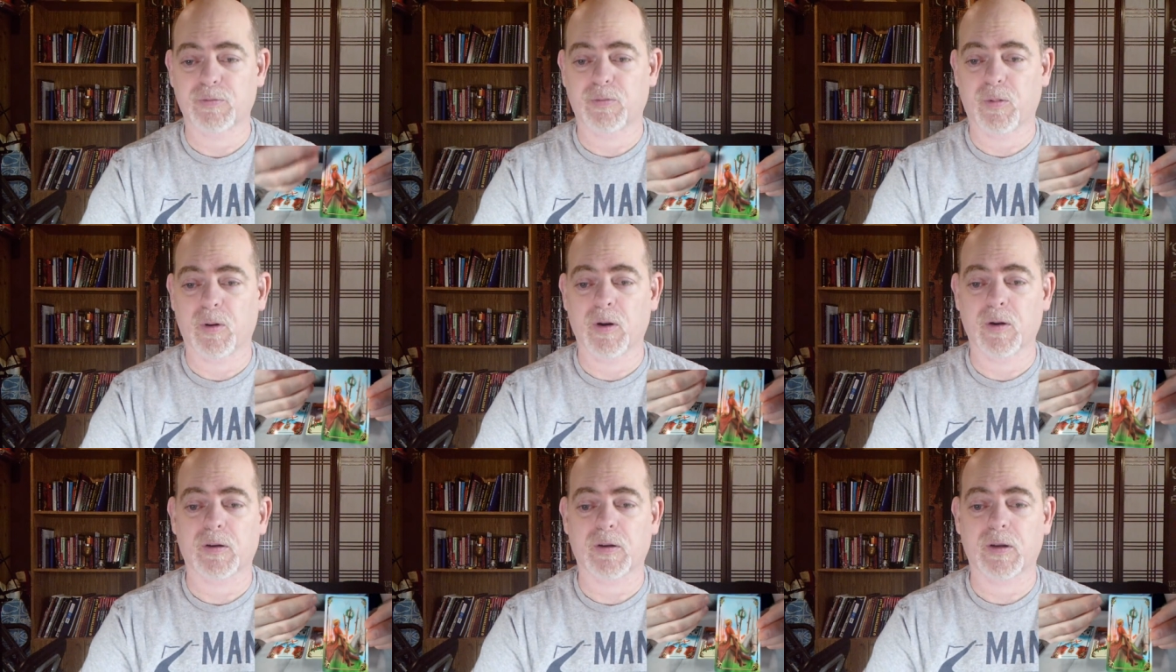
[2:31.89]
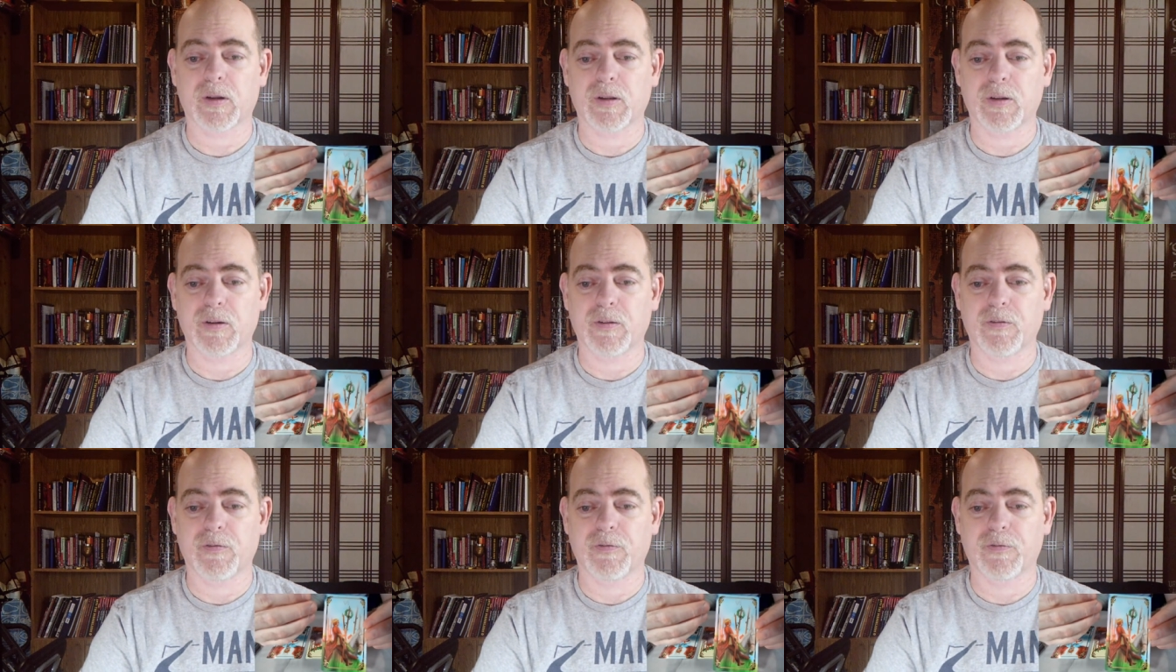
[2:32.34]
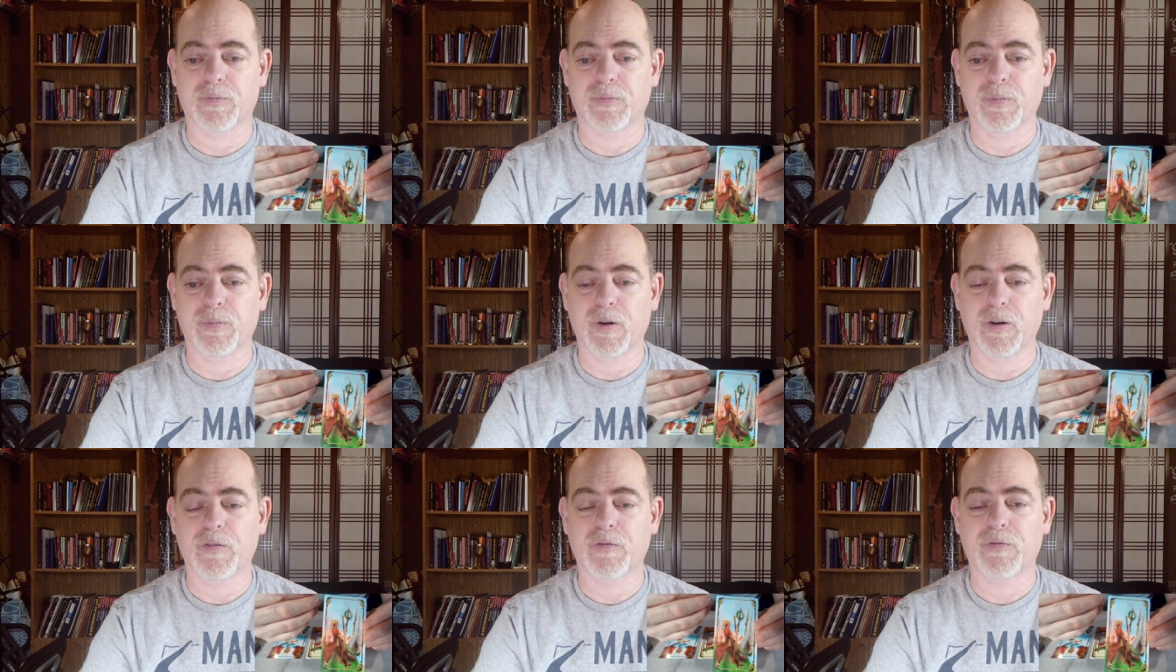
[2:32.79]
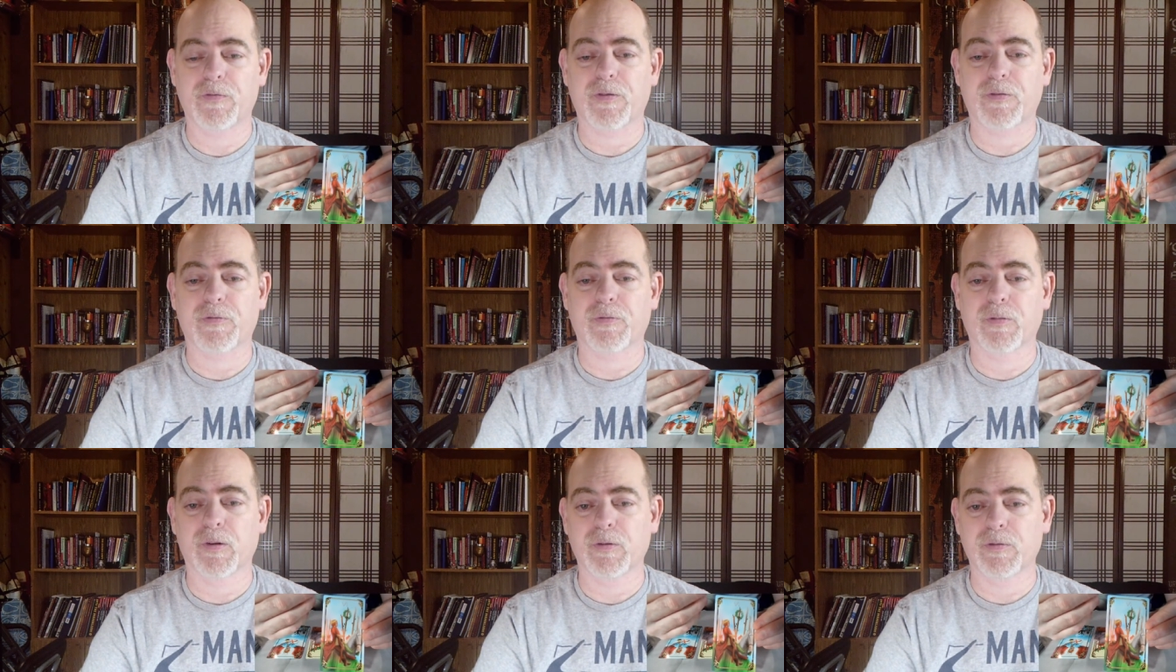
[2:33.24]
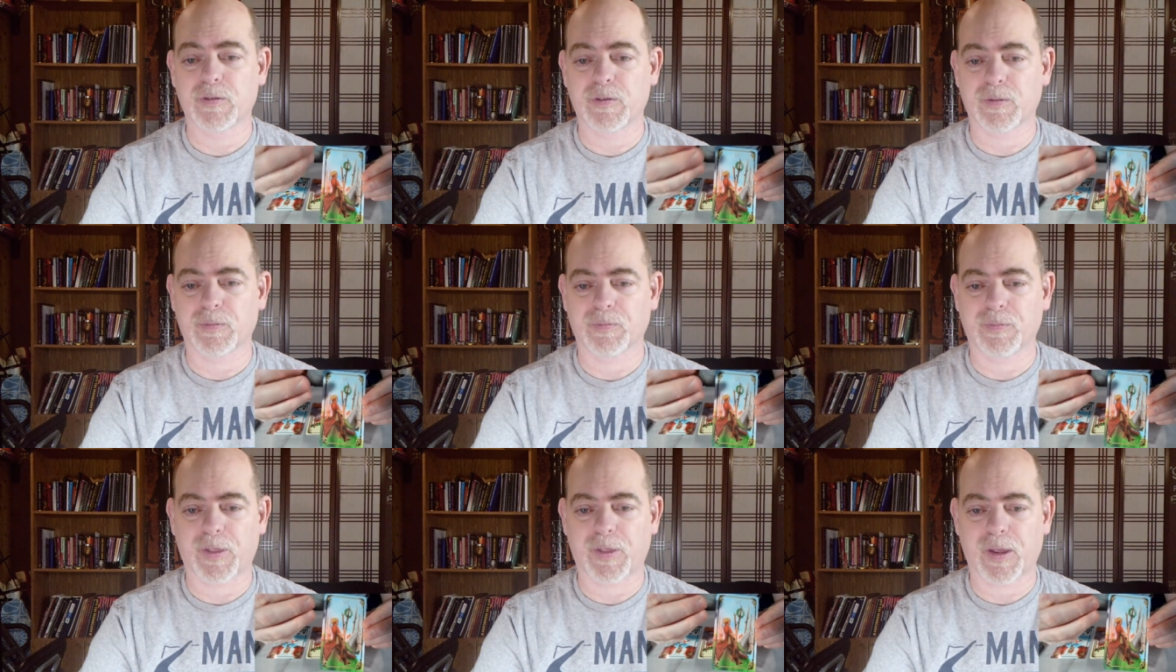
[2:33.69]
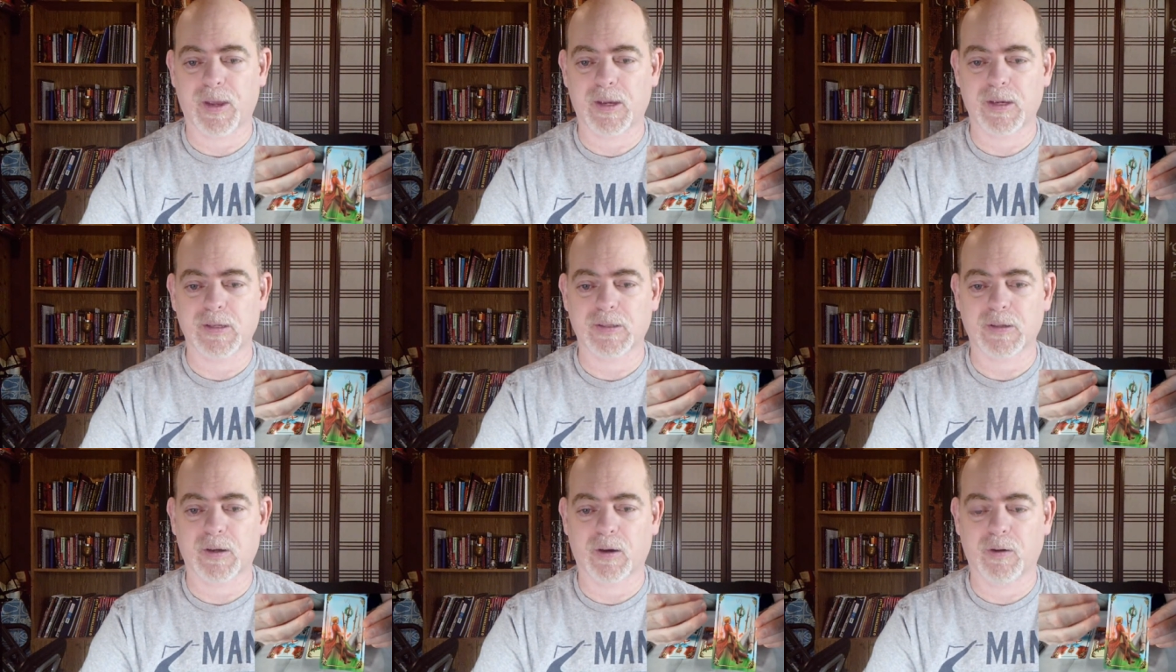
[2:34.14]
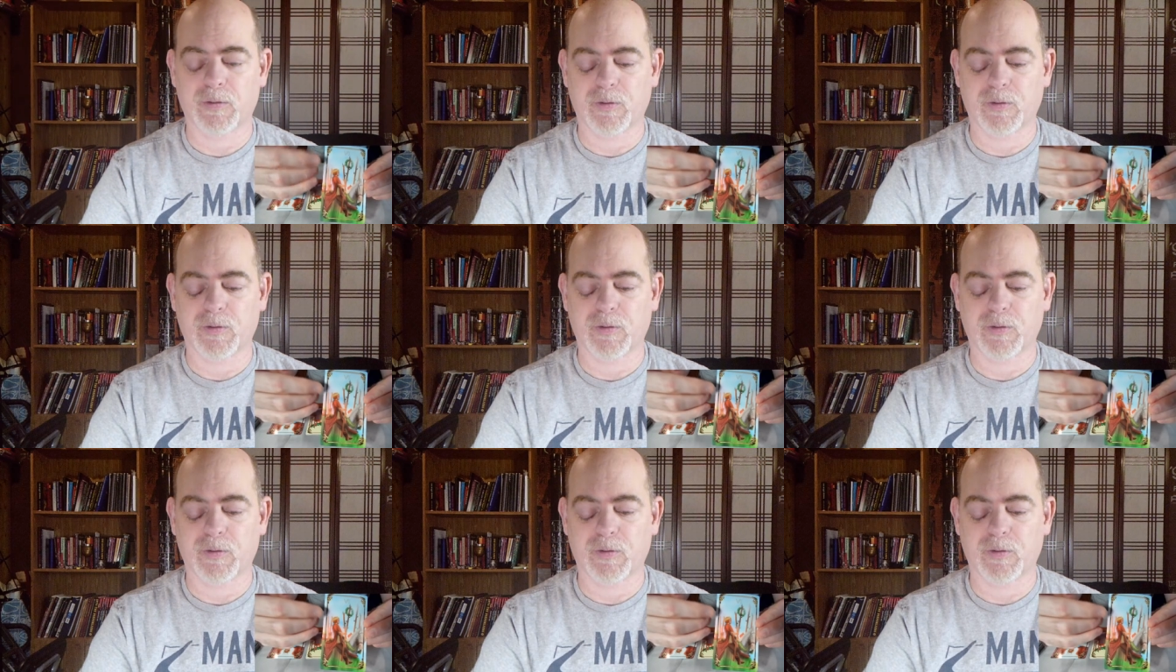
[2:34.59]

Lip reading: work and you've moved through some things